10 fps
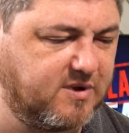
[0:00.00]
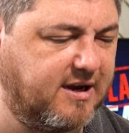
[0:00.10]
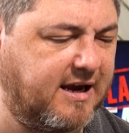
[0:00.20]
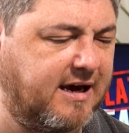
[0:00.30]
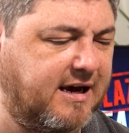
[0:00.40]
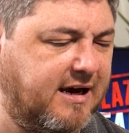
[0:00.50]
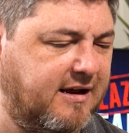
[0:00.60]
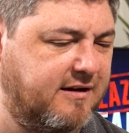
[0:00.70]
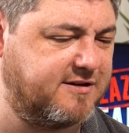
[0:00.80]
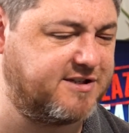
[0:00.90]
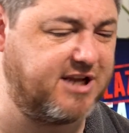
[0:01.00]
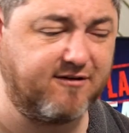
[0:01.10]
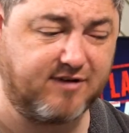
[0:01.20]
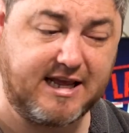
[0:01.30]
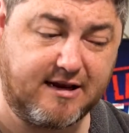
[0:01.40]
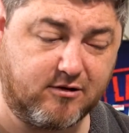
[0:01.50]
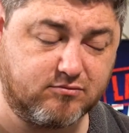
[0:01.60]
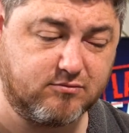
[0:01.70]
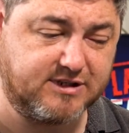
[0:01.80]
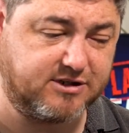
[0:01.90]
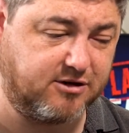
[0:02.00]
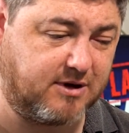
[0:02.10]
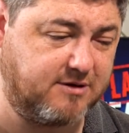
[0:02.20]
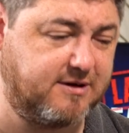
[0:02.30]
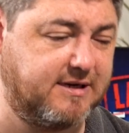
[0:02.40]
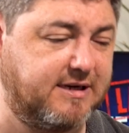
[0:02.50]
And Serve Legal is another one.